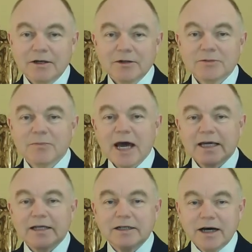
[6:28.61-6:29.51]
was back
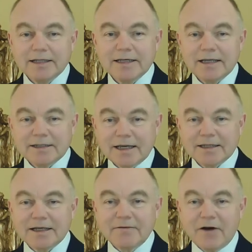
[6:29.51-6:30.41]
in
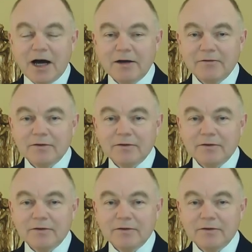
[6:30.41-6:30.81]
1965